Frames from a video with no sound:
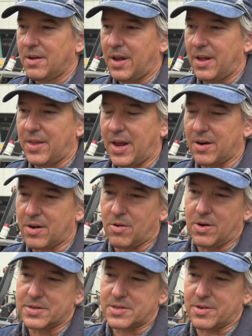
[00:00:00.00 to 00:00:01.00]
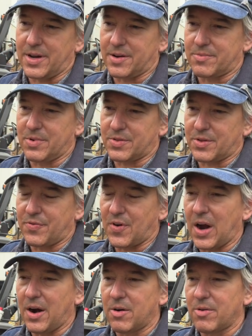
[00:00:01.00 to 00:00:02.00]
And then, of course, like with the
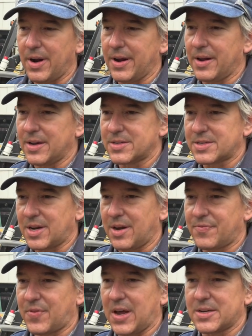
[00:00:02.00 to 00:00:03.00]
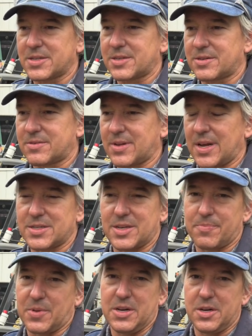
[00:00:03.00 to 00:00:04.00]
fire ring and stuff, that's
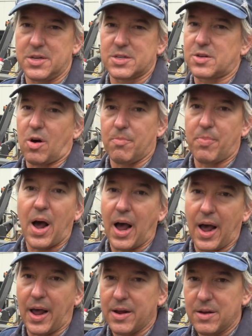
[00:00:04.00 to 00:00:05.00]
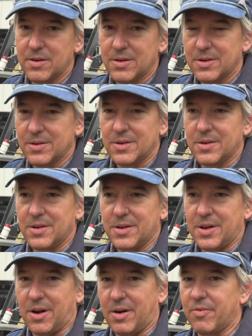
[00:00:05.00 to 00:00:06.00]
something you just don't buy.
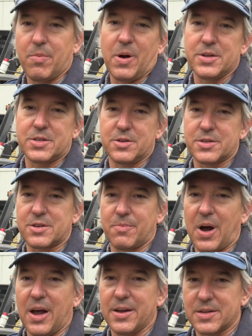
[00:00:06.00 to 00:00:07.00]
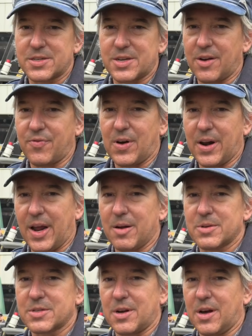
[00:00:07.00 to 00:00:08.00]
You know, everybody's used to buying stuff on
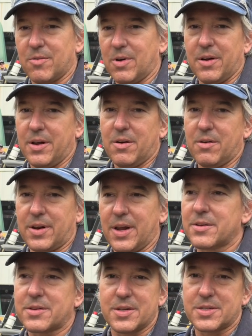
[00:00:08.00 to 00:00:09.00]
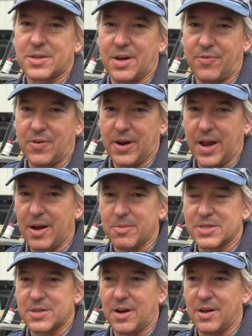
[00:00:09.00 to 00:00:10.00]
Amazon. Well, you don't get this stuff on
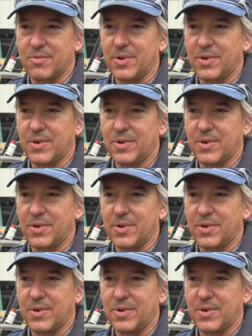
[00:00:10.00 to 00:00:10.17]
Amazon.